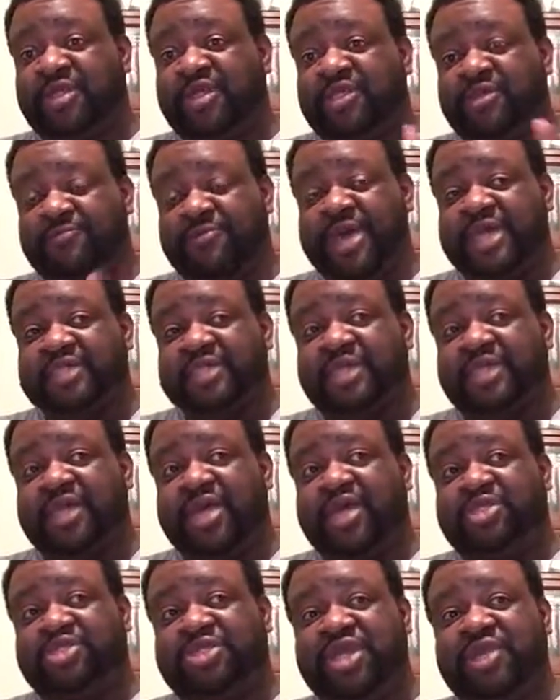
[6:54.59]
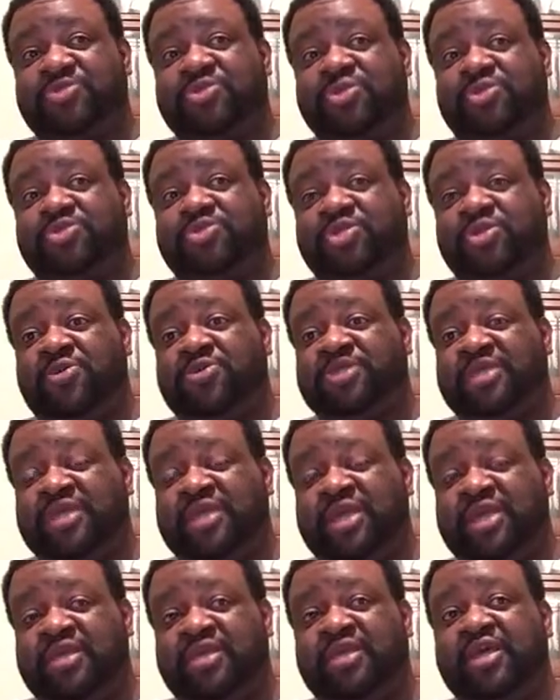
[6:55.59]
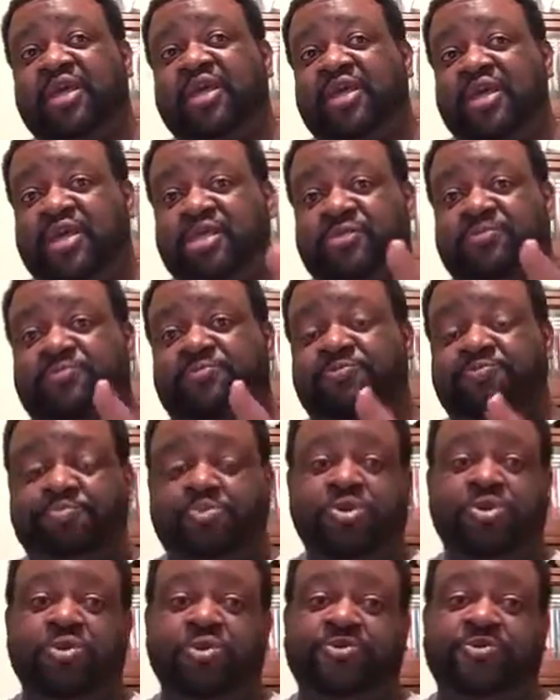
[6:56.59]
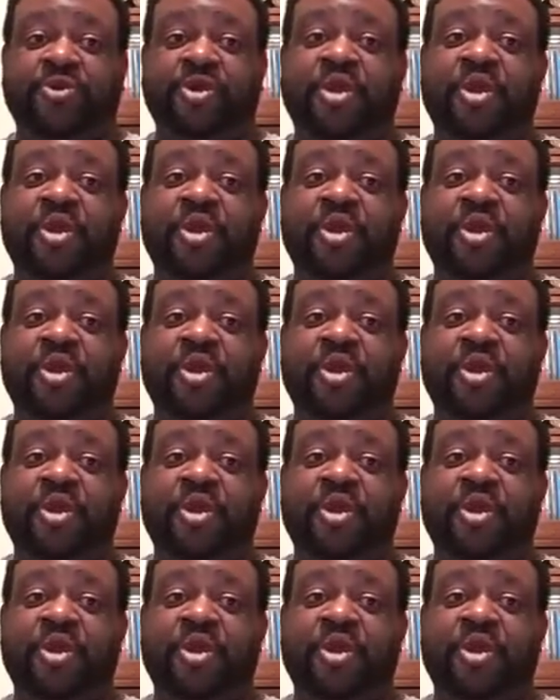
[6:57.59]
The fact that they got James Earl Jones again is proof